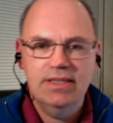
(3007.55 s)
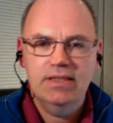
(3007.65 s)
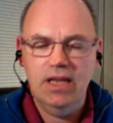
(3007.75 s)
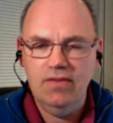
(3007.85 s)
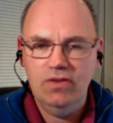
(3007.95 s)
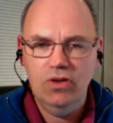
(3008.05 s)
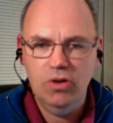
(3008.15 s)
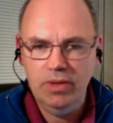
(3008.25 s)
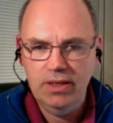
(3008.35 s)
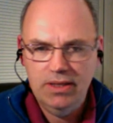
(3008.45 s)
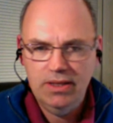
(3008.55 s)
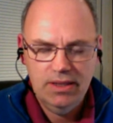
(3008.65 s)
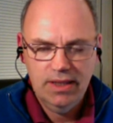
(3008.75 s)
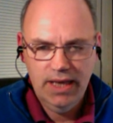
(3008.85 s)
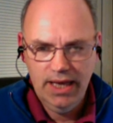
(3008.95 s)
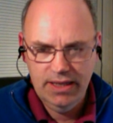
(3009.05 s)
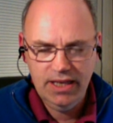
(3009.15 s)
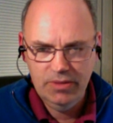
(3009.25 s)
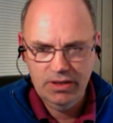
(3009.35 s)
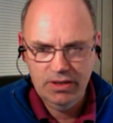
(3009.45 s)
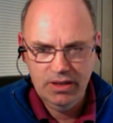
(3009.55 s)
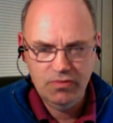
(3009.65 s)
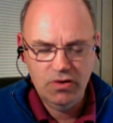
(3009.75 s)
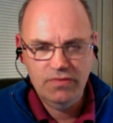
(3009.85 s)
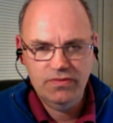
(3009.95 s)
David Hobby, and Damien Lovegrove.